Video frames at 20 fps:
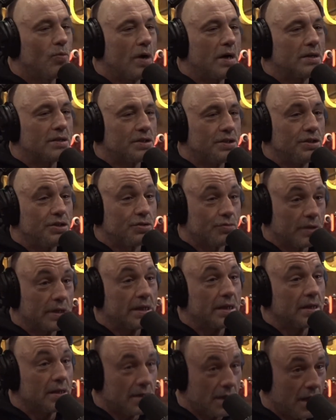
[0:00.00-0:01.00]
while she's
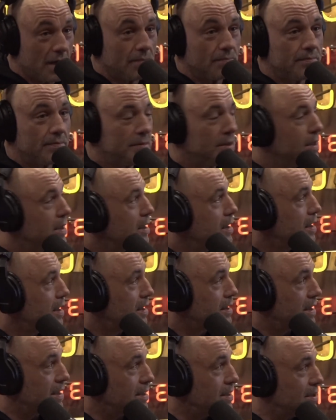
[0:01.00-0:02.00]
drinking cum.
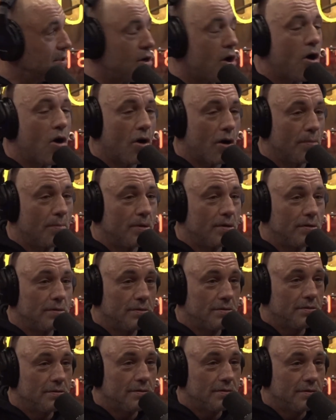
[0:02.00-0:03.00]
Like this is horrible.
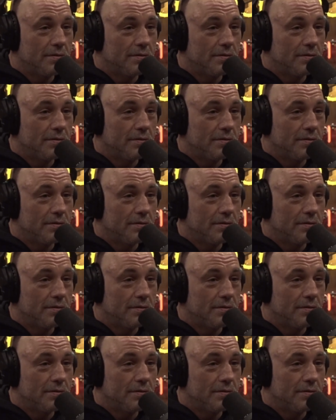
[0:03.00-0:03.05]
Takes her